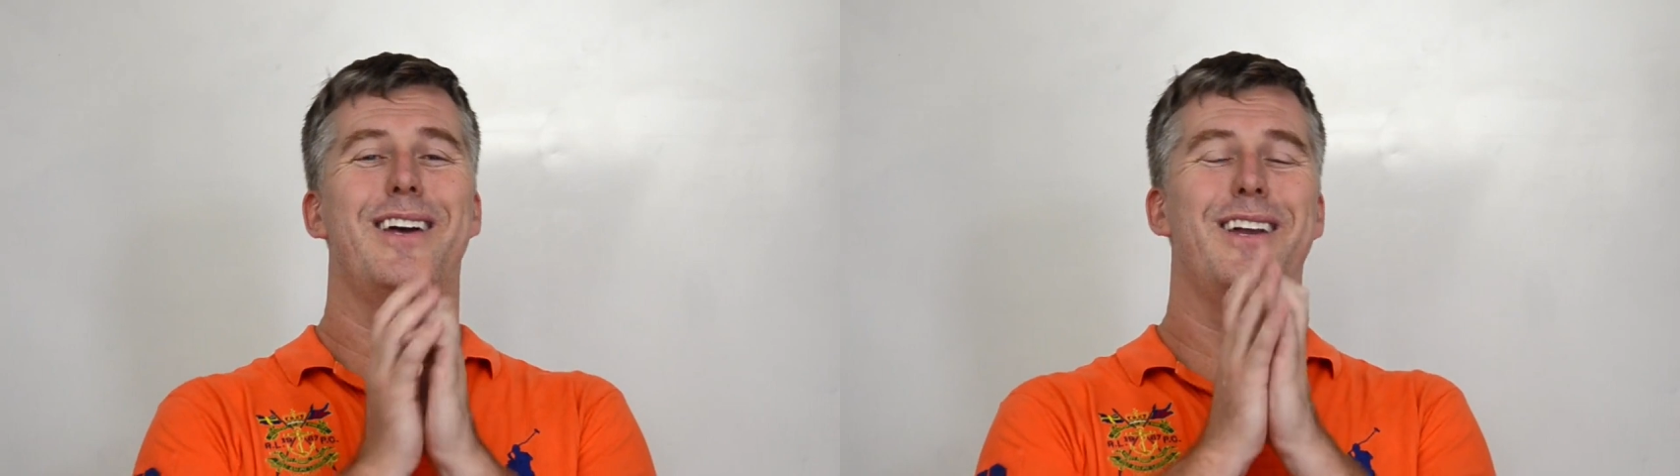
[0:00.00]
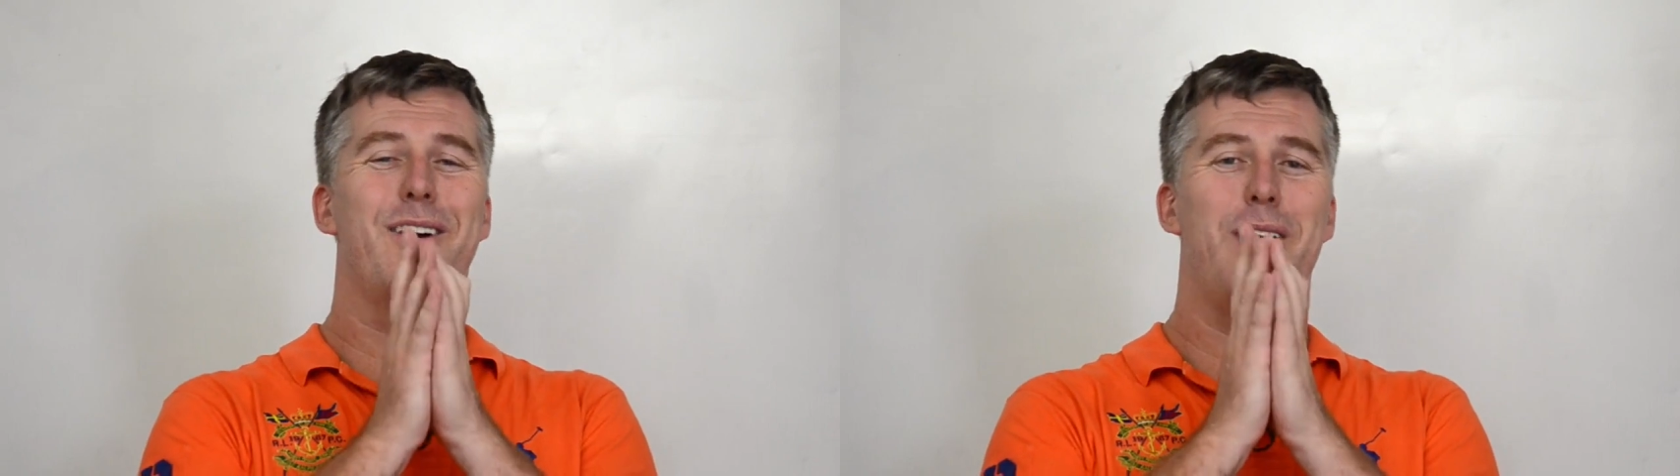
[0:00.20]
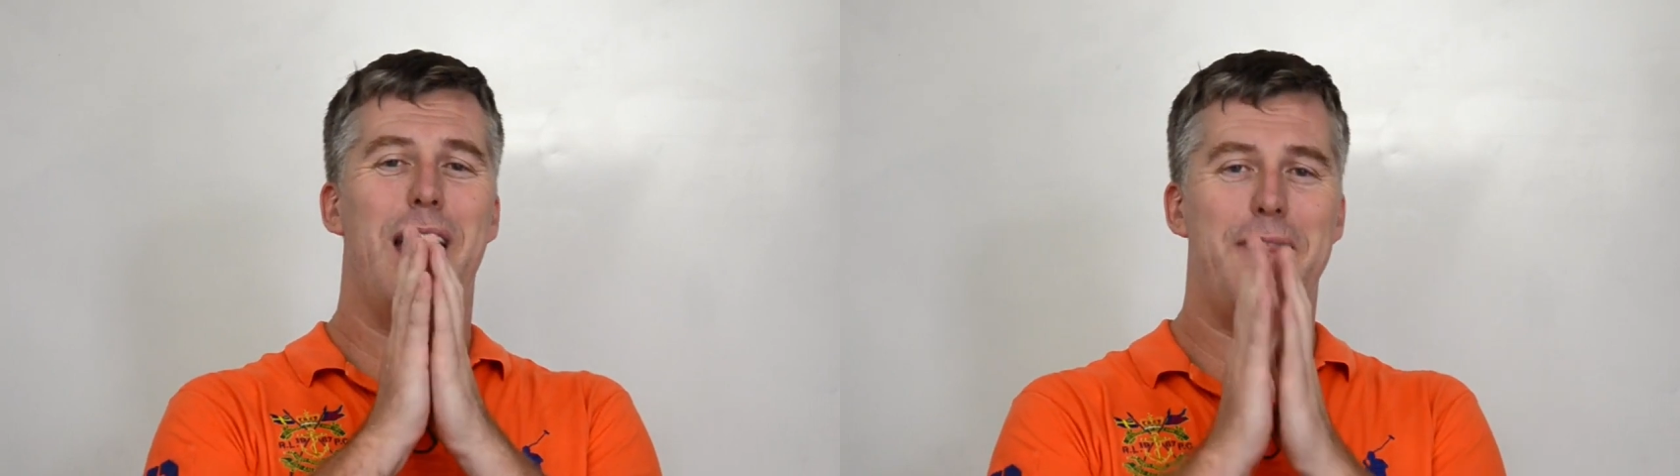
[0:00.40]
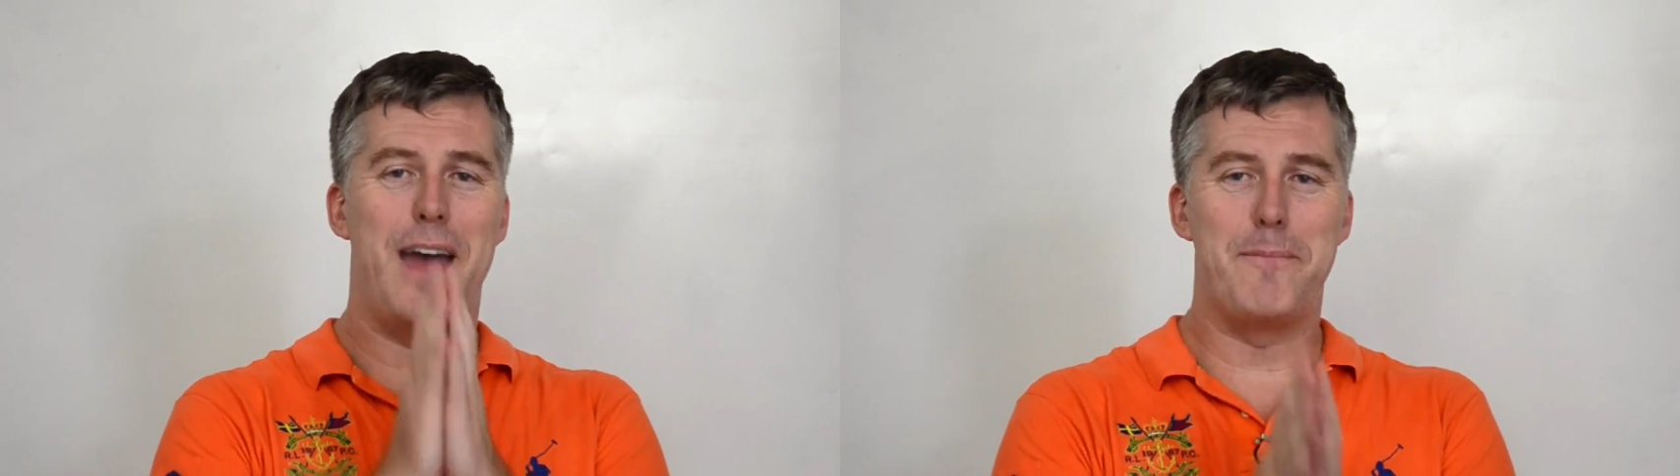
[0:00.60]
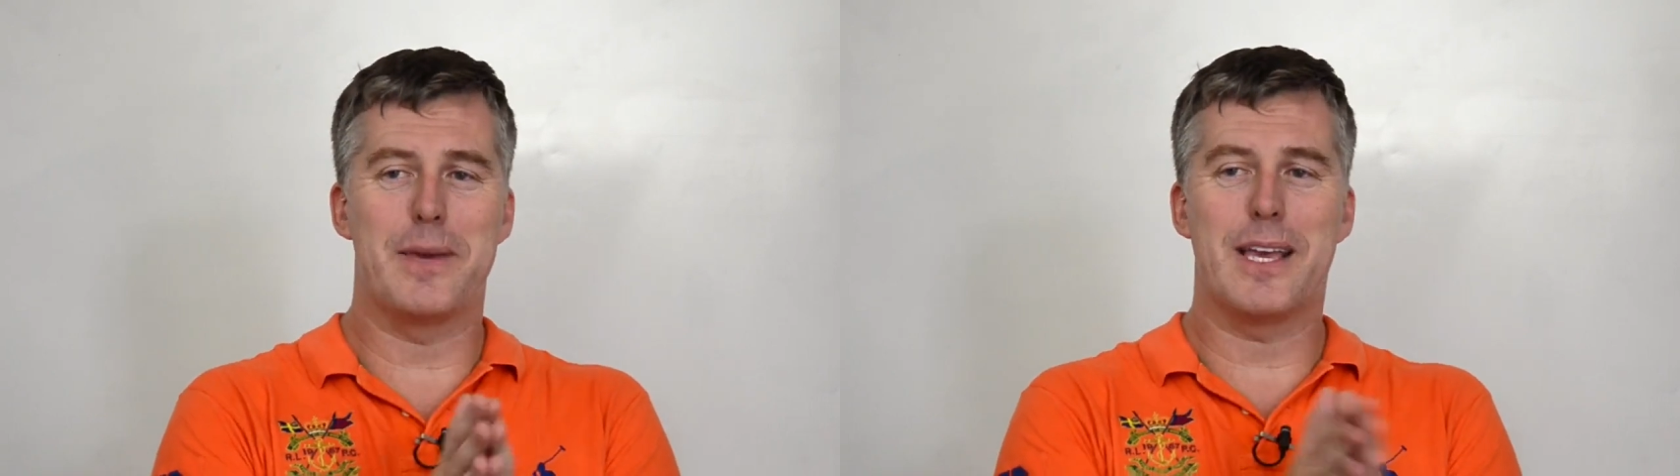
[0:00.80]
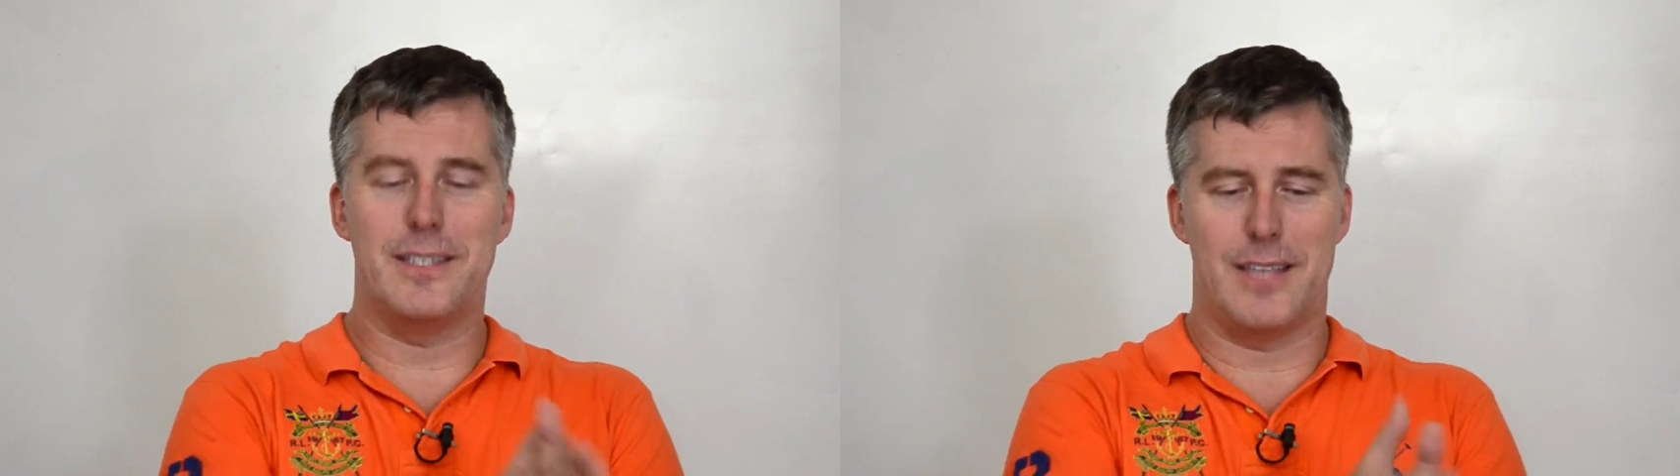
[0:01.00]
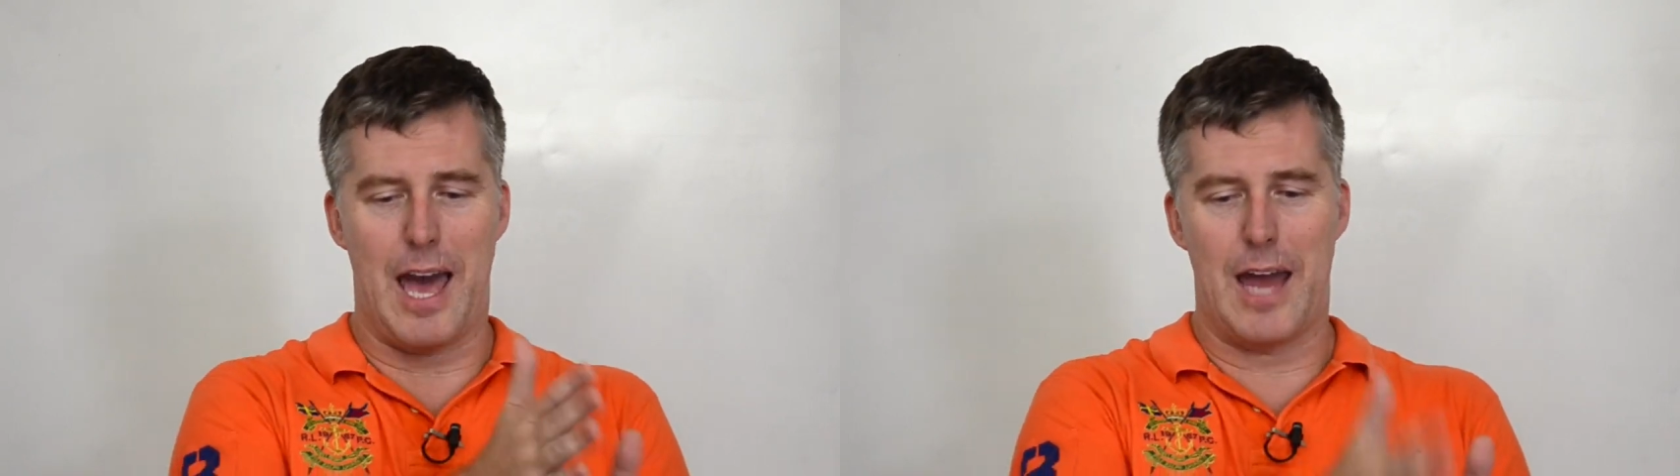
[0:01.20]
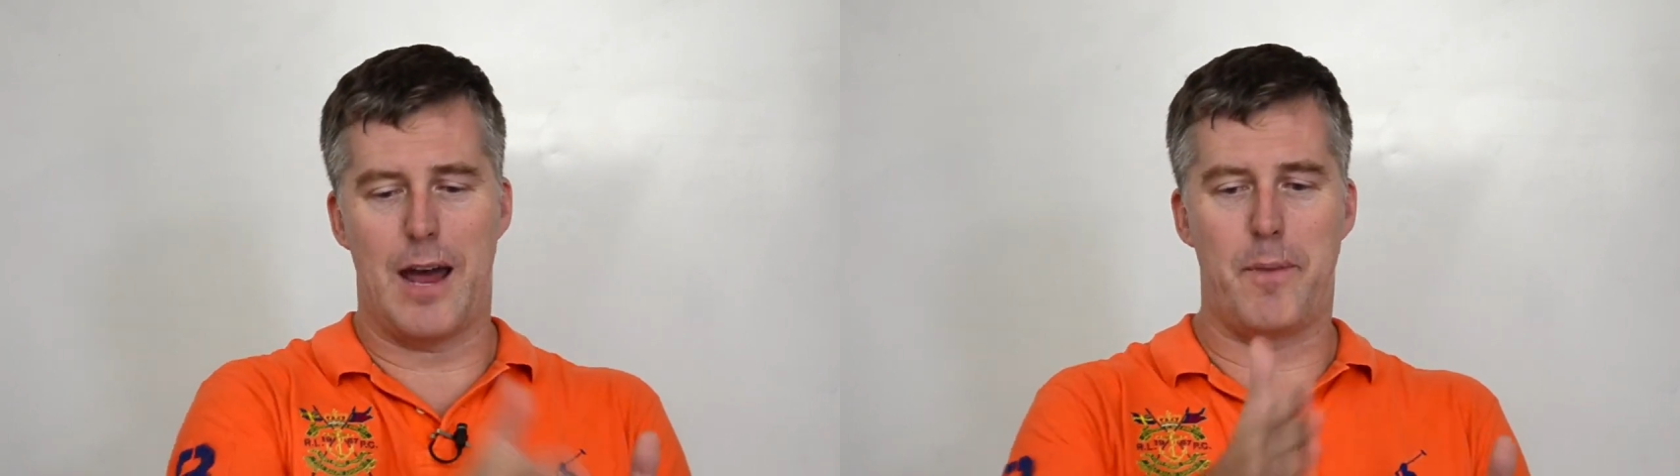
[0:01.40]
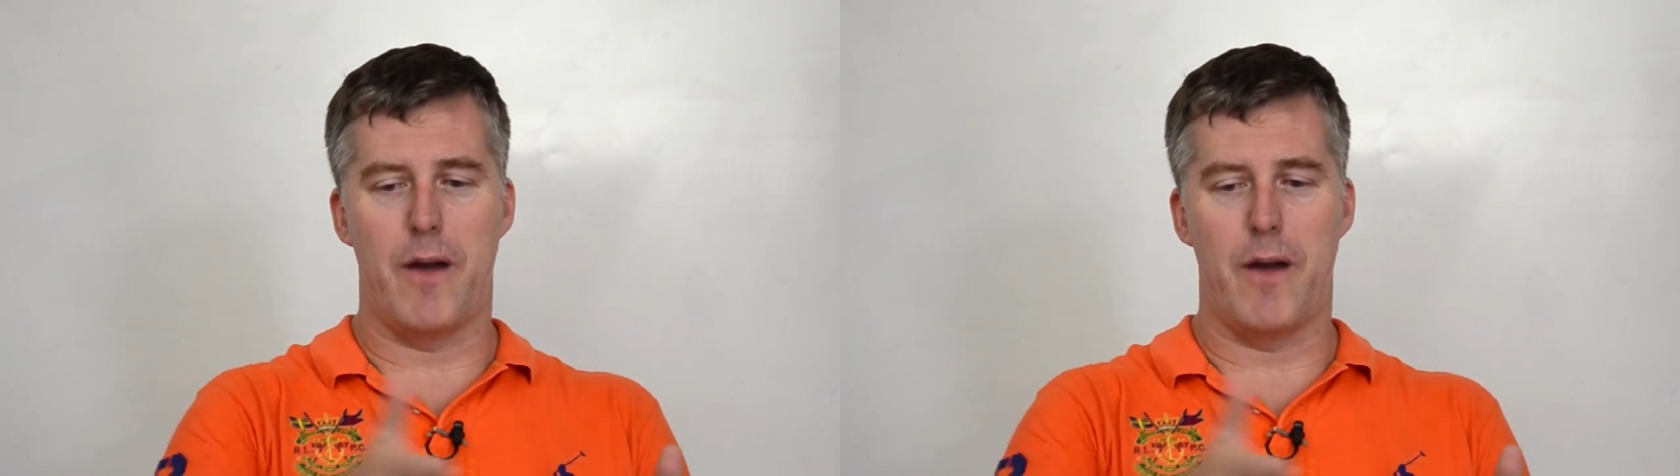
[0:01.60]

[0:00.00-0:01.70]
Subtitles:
and that begins to add up